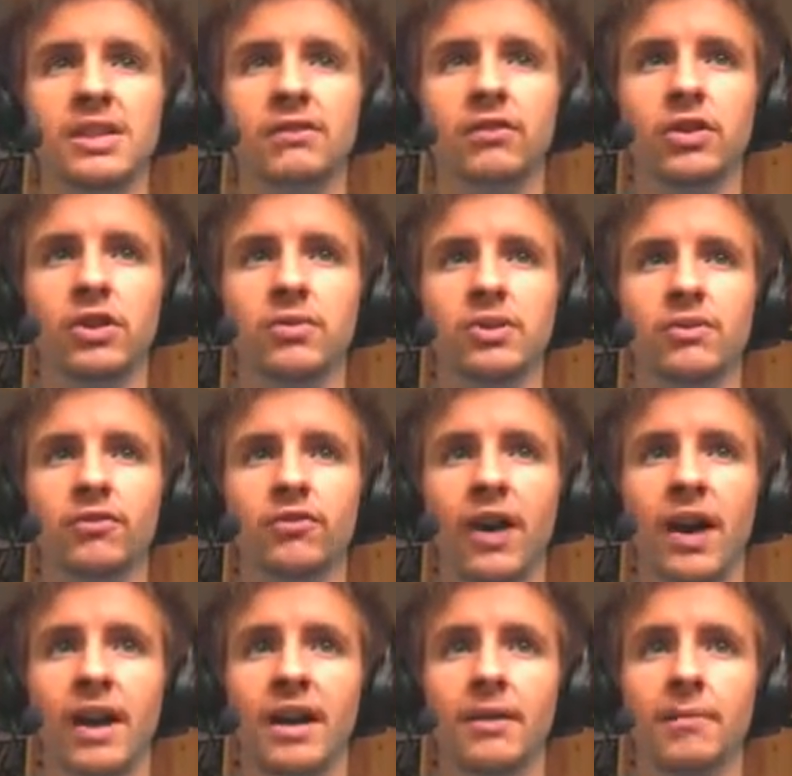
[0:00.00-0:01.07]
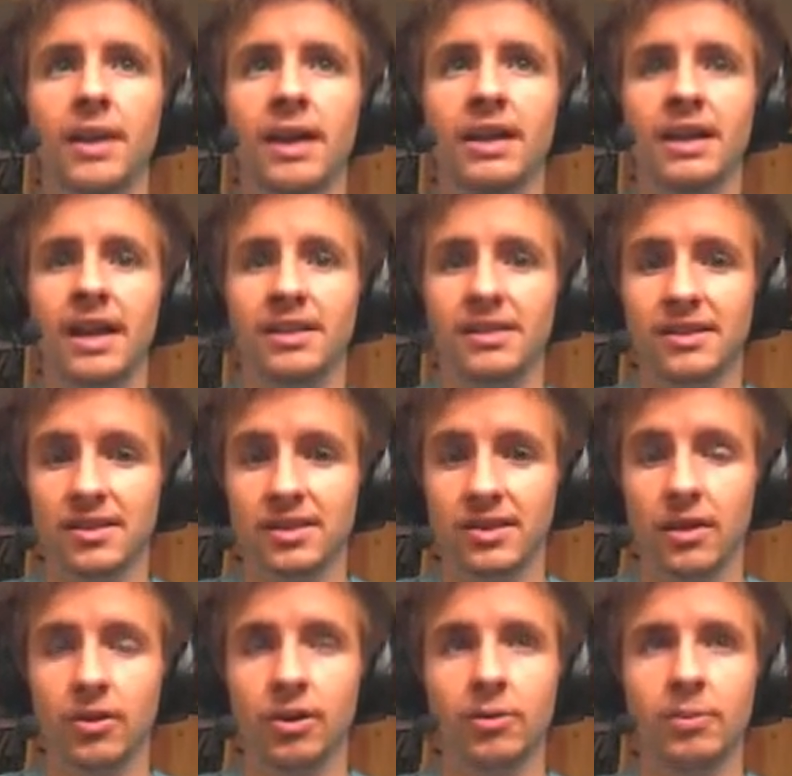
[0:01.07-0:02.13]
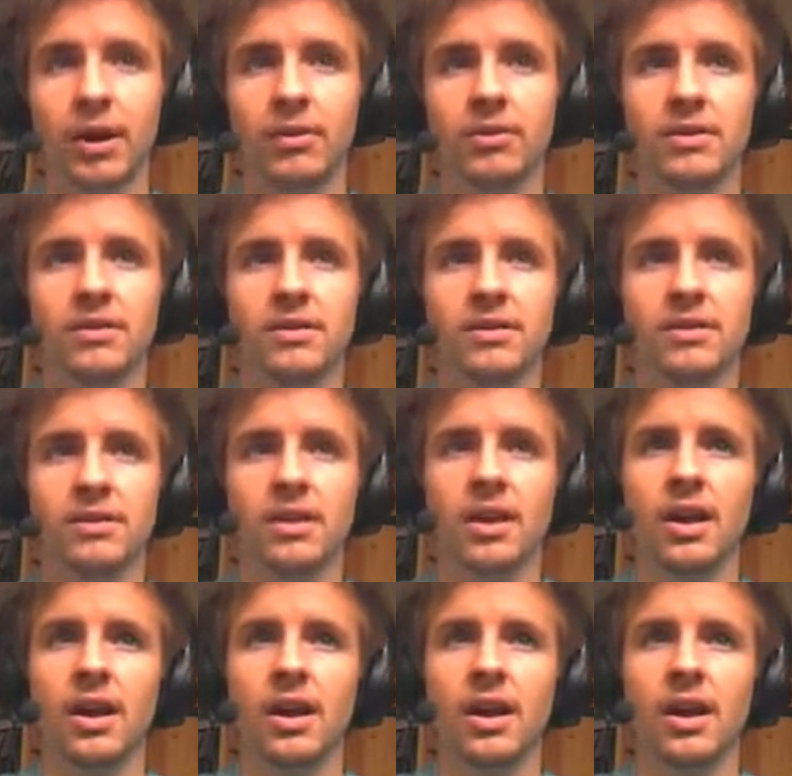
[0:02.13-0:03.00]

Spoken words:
for you to fire against solo opponents.